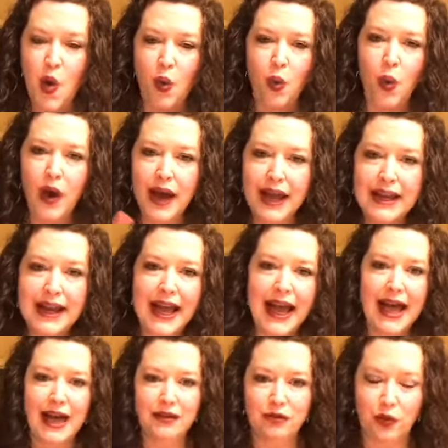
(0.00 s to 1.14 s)
What
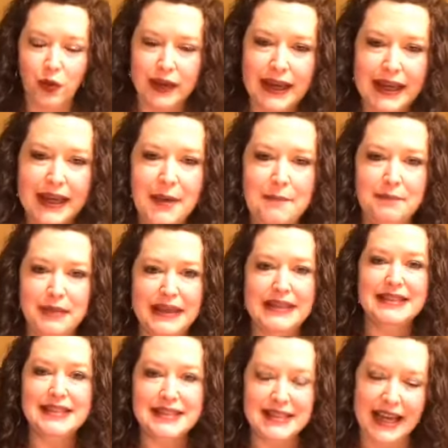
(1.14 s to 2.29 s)
have we
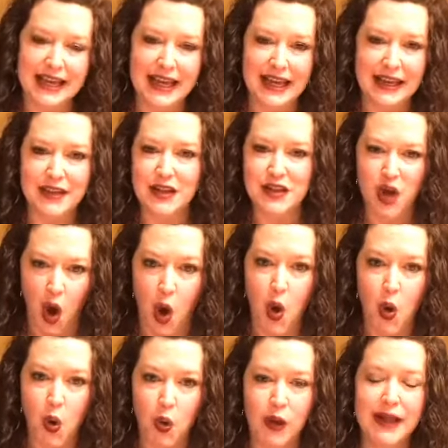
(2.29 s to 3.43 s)
been saying this
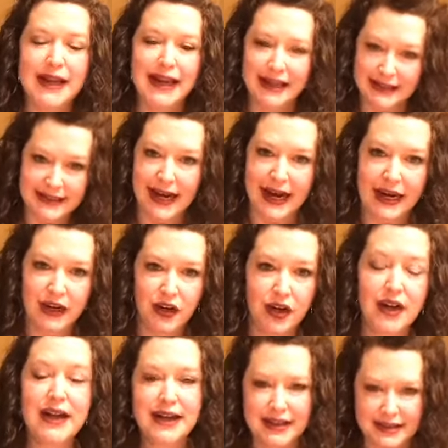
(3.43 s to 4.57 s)
whole entire
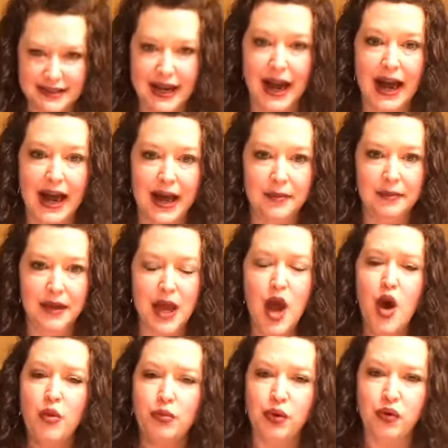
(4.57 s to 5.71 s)
time?
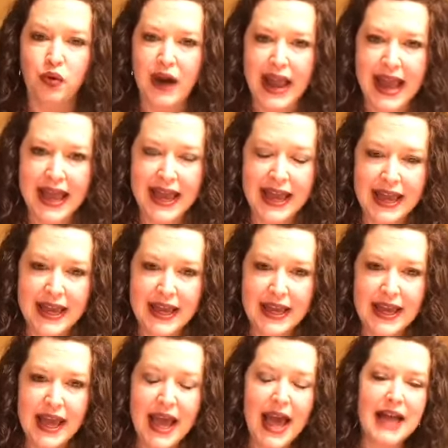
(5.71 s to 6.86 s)
Pray
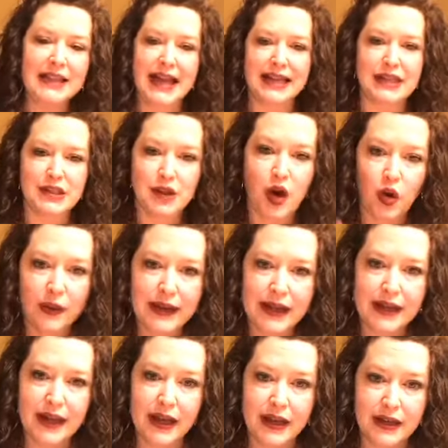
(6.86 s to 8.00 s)
like it's already
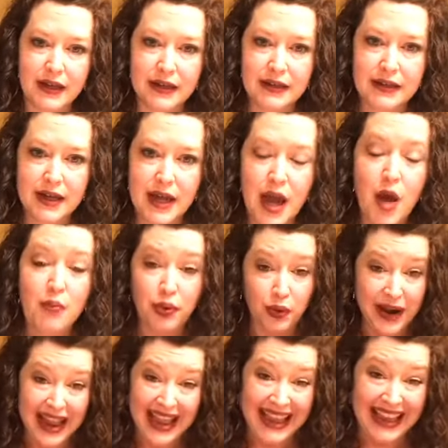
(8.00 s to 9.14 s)
done.
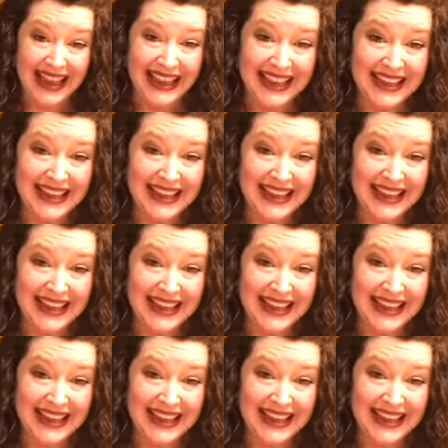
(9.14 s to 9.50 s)
Pray